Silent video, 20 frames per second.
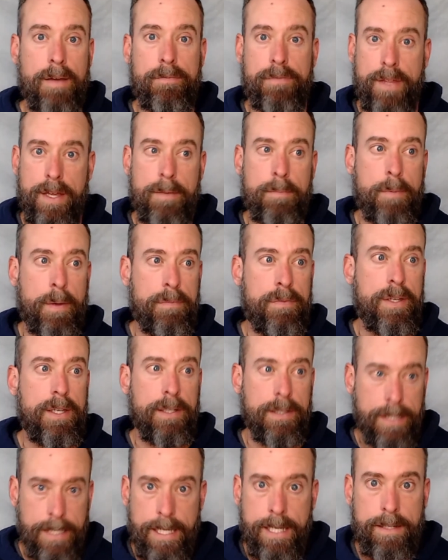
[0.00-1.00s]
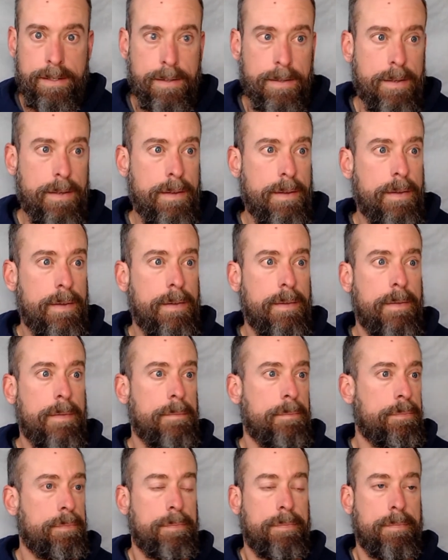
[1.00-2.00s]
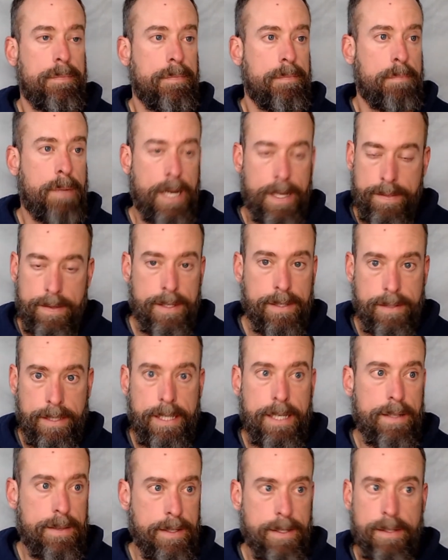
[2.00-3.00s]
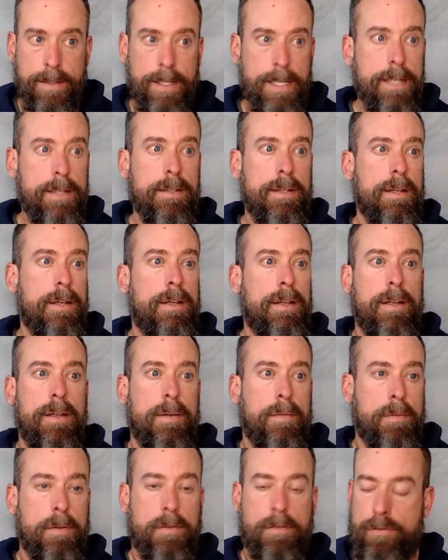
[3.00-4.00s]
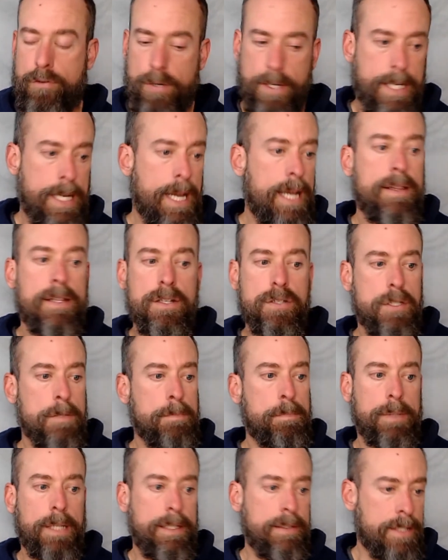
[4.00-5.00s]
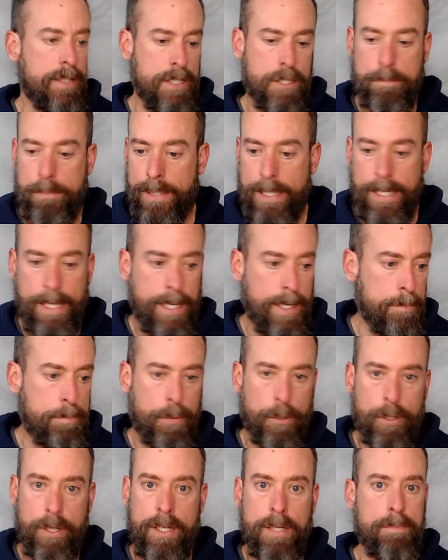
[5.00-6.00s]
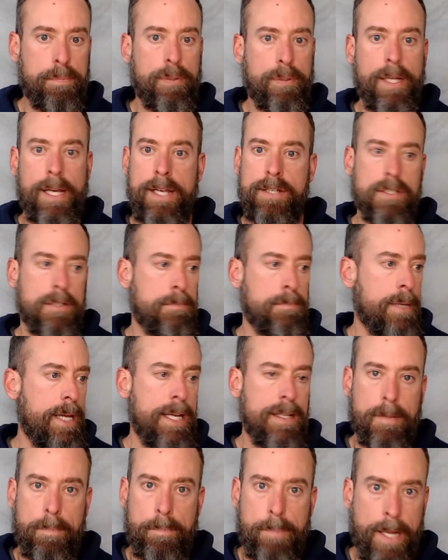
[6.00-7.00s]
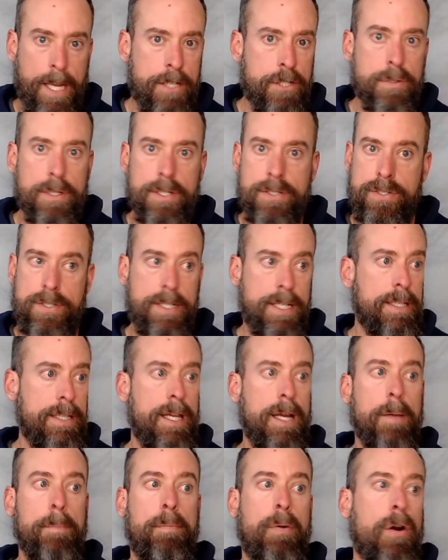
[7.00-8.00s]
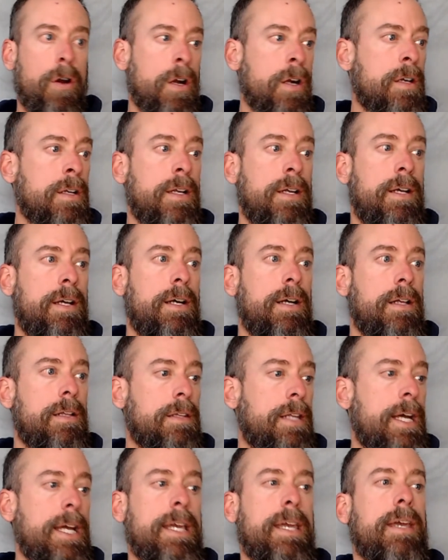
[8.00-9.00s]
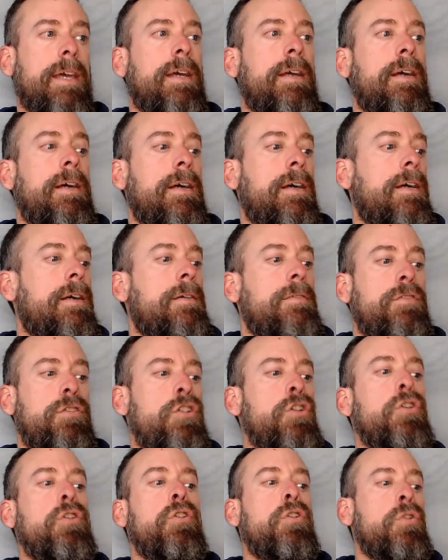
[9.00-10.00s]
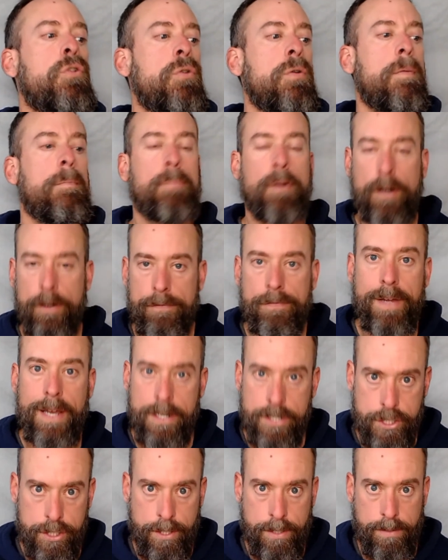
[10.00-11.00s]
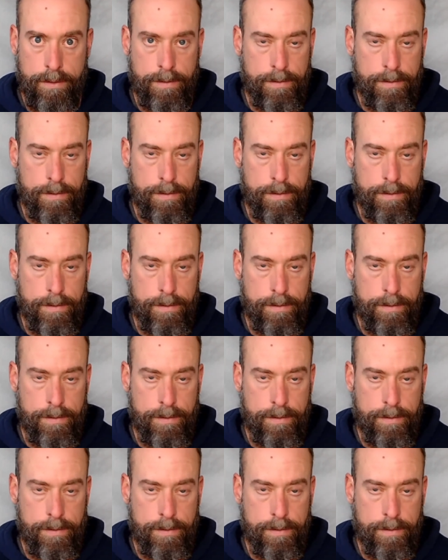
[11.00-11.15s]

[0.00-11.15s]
them, of the elite, by the elite. The elite create this, this plan, put it in place, and man, the Patriots did their part like to perfection,